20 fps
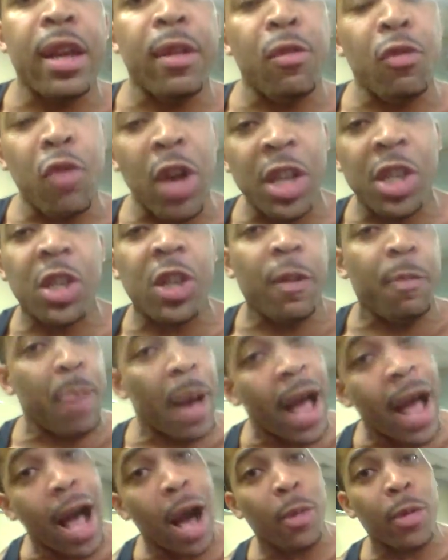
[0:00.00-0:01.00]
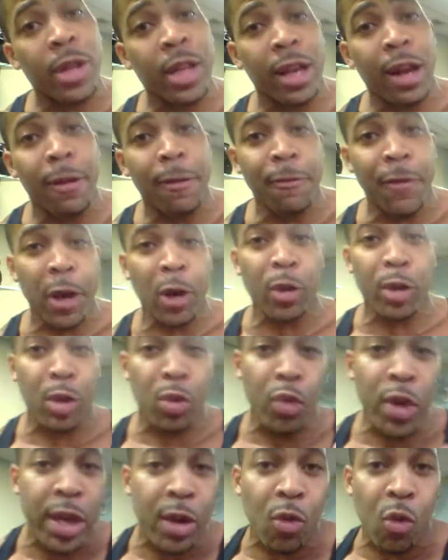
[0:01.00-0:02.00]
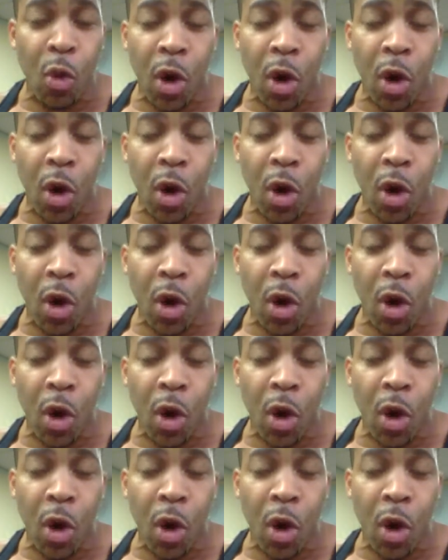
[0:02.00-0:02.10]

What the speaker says: rush of power that I felt in week